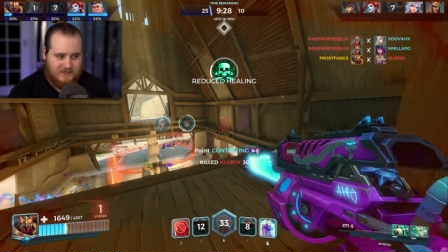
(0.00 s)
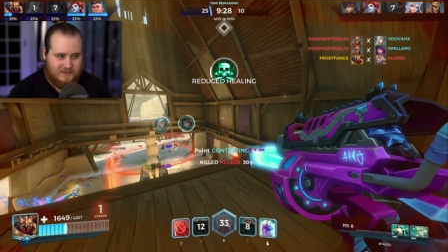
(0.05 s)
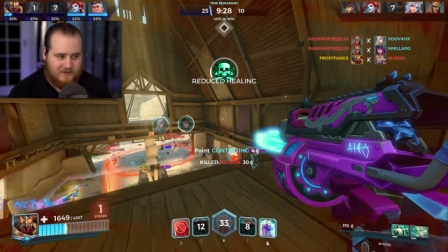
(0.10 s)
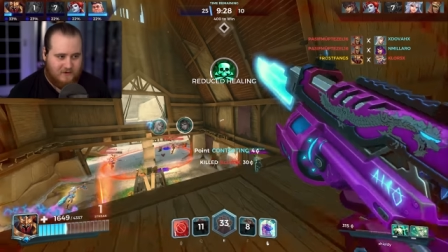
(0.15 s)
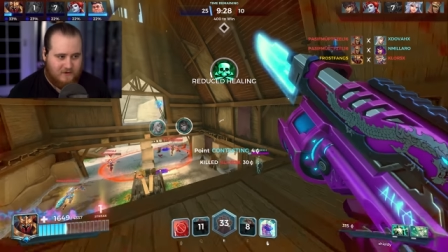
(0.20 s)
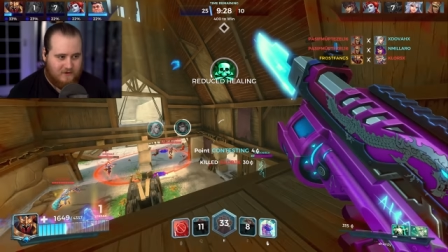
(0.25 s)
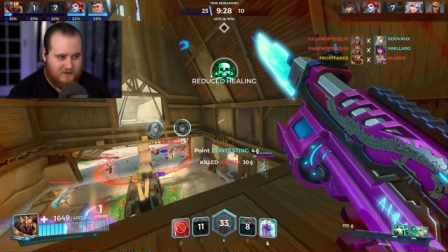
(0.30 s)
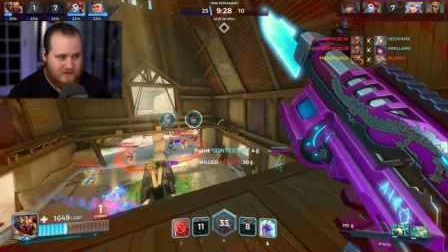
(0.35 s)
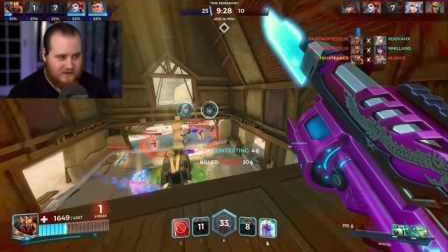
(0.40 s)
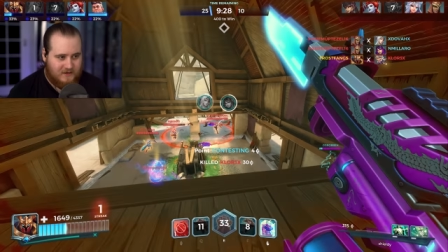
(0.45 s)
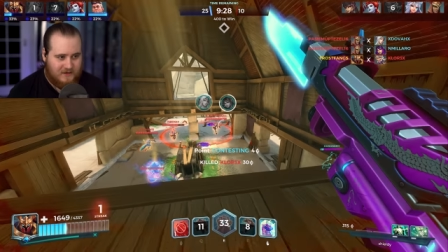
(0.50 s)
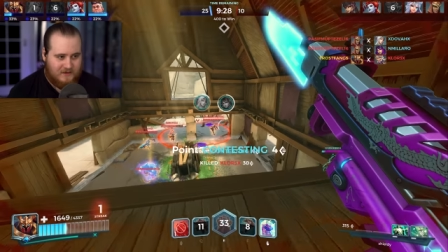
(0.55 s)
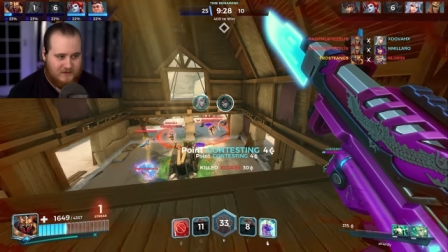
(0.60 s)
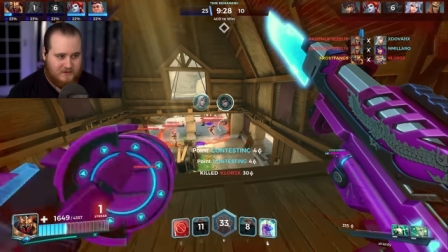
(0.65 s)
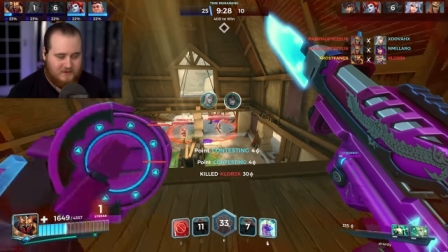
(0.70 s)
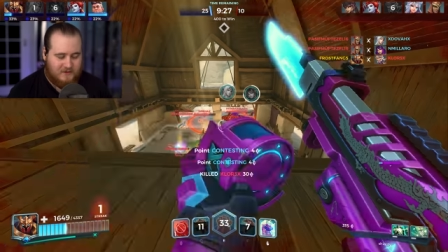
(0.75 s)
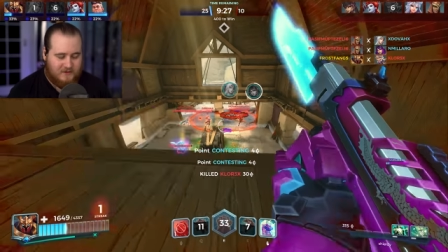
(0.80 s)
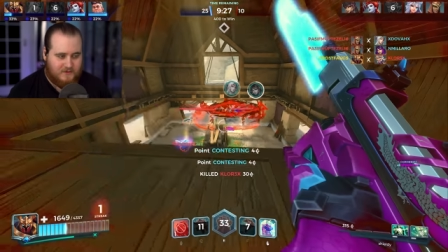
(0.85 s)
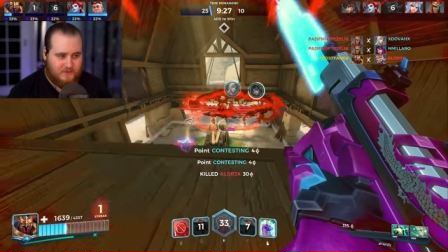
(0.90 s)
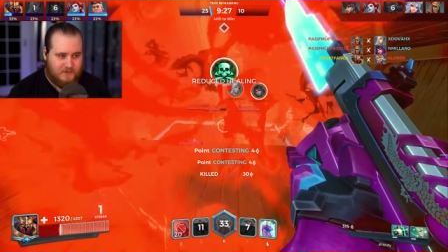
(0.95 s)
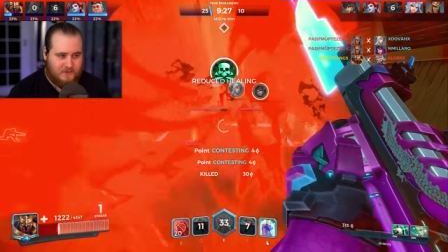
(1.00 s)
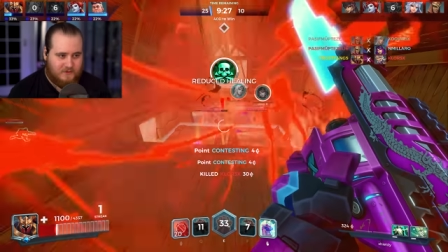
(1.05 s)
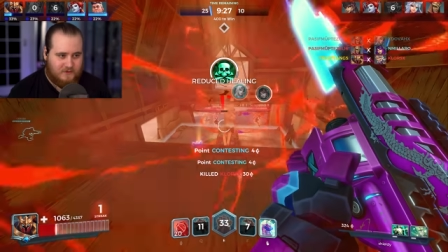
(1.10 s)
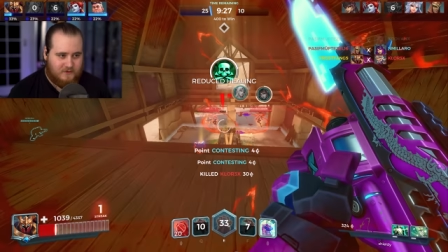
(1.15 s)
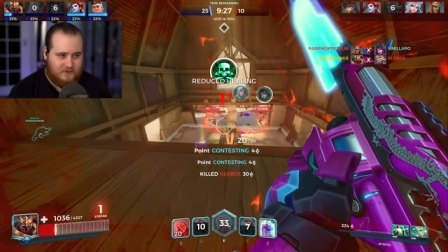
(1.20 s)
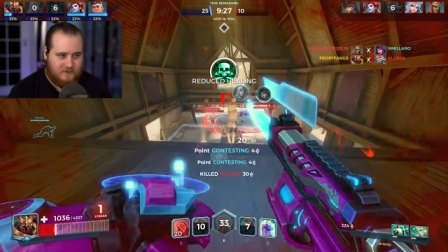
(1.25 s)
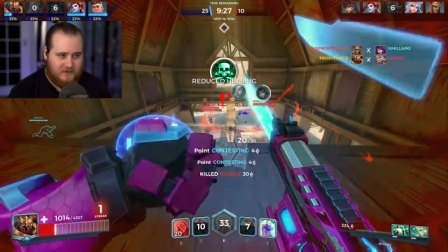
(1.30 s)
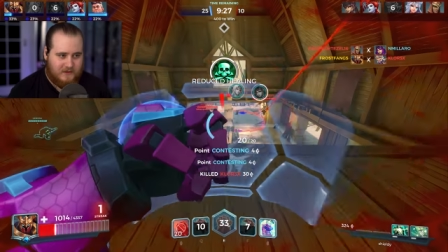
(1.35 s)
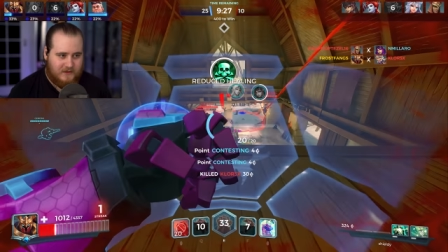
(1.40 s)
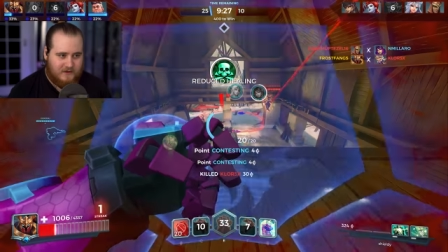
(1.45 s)
he's gone. Just won a
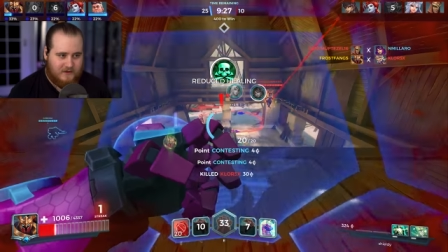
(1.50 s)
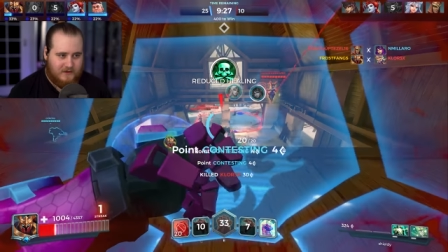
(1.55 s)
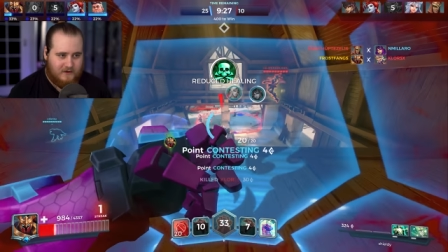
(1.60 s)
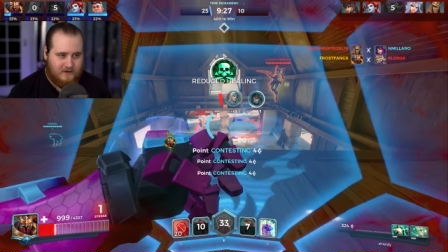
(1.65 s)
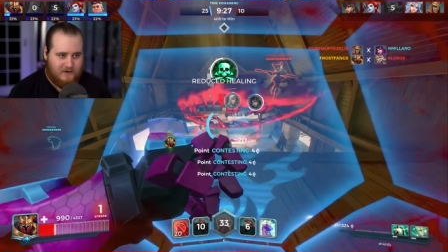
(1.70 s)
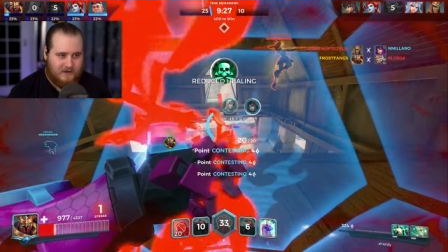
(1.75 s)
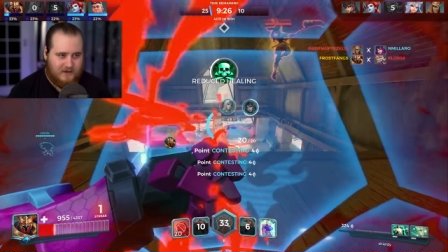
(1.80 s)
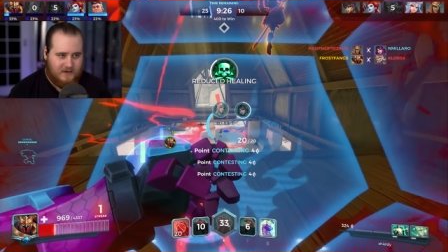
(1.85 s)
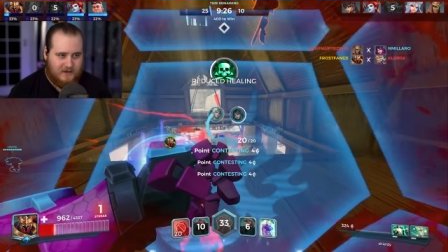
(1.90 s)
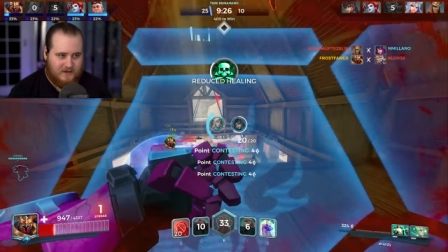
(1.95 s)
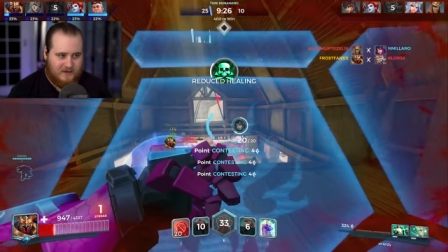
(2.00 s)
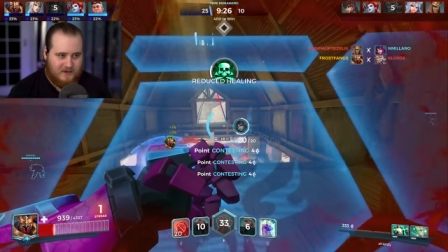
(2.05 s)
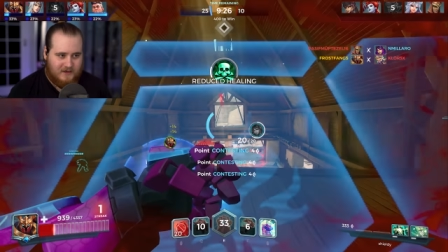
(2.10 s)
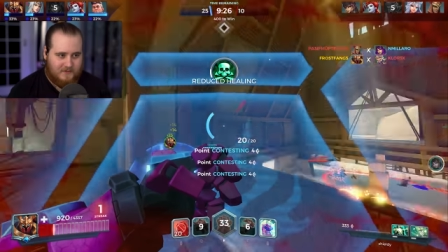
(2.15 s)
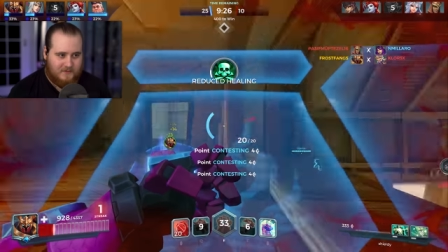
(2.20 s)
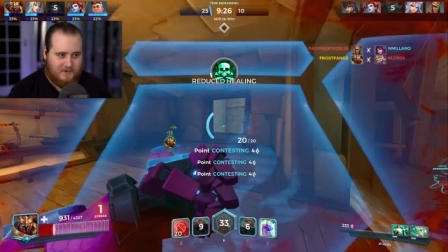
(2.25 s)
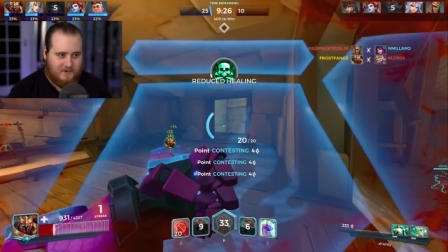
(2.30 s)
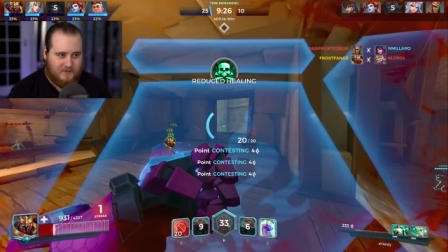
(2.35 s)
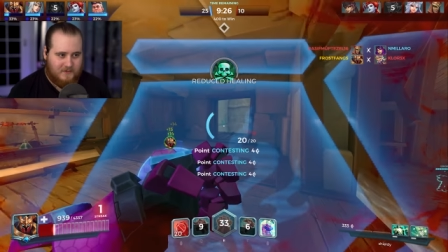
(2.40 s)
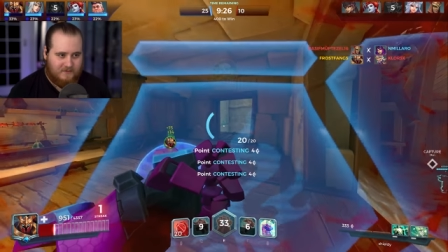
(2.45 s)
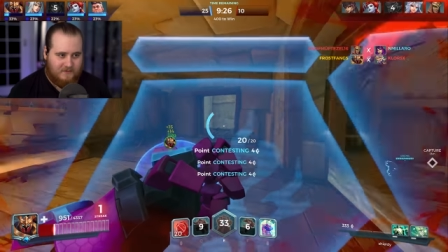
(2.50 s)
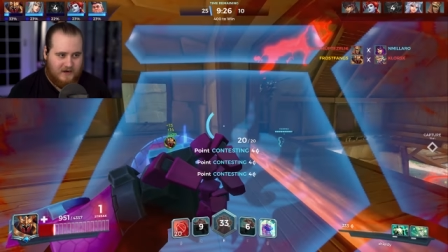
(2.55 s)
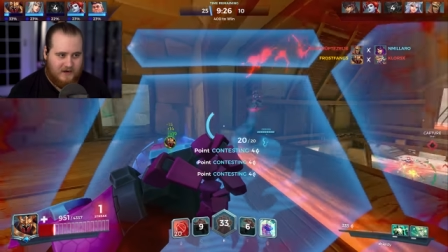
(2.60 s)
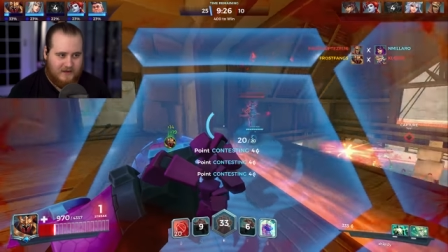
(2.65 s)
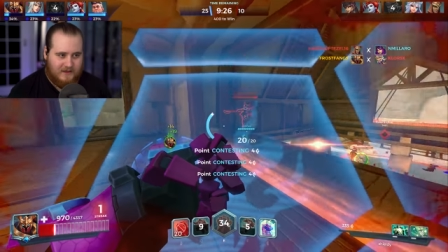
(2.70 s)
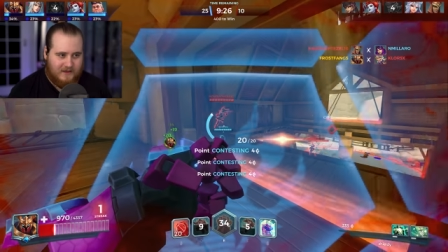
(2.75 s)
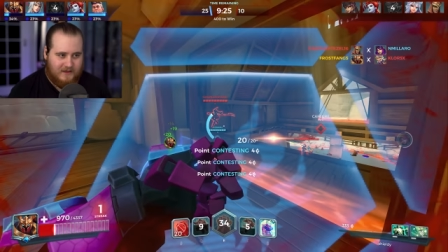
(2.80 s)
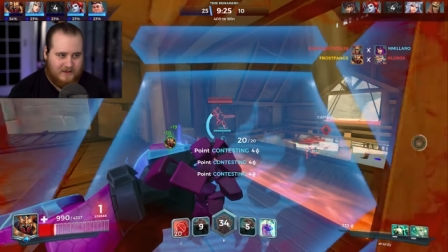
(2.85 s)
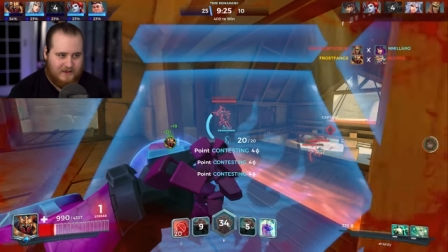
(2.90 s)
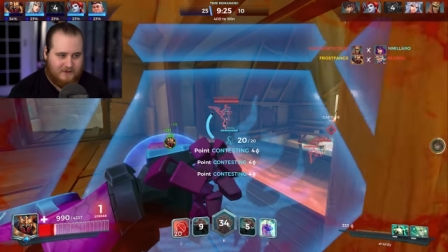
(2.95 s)
duel with the Koga, put the right
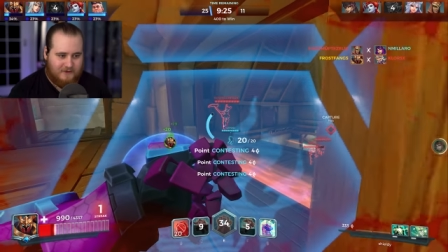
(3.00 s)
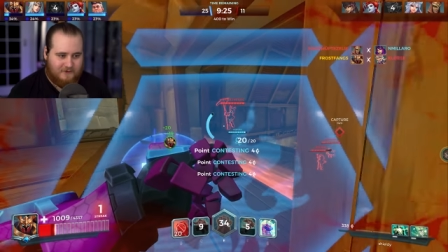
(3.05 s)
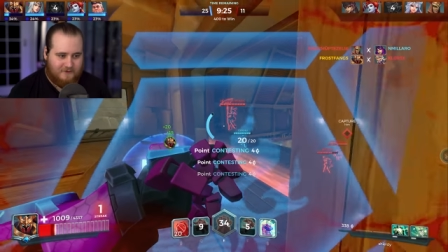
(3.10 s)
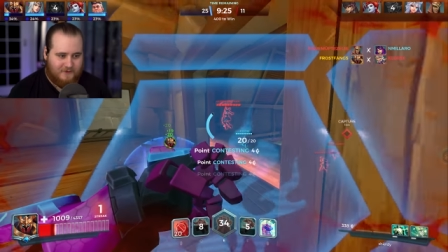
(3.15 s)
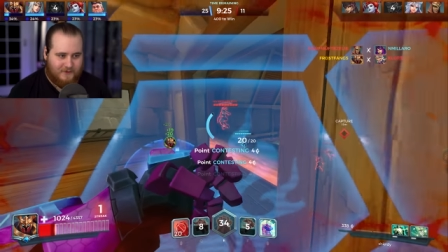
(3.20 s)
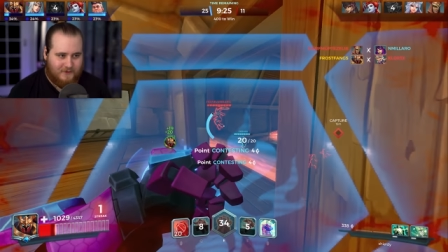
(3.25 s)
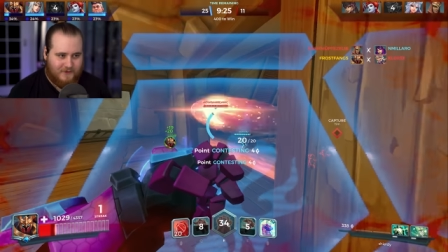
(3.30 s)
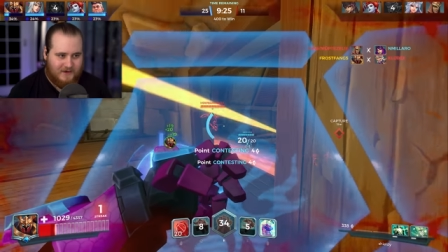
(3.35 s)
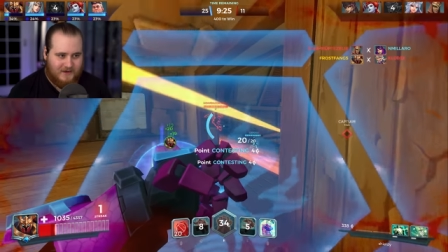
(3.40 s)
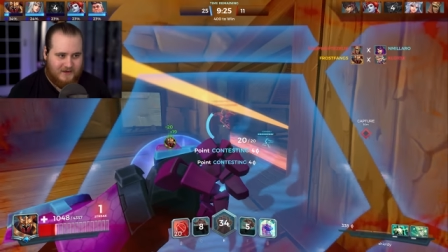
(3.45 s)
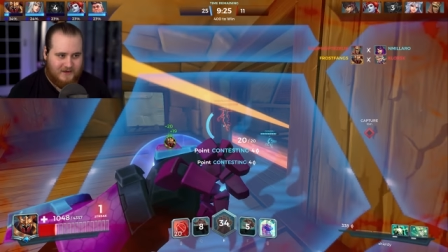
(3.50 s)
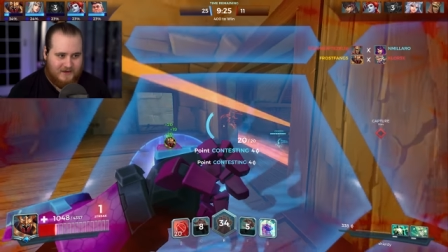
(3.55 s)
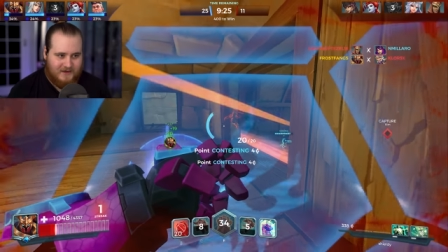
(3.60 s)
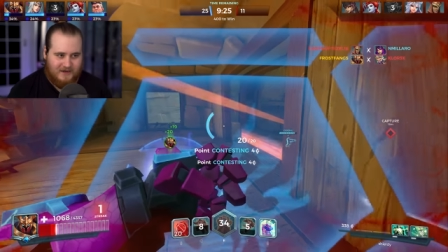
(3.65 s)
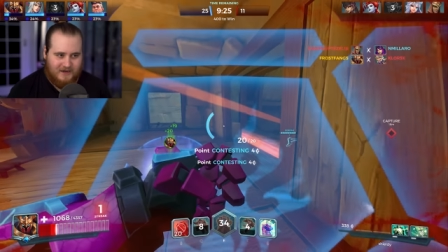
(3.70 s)
click Elevora.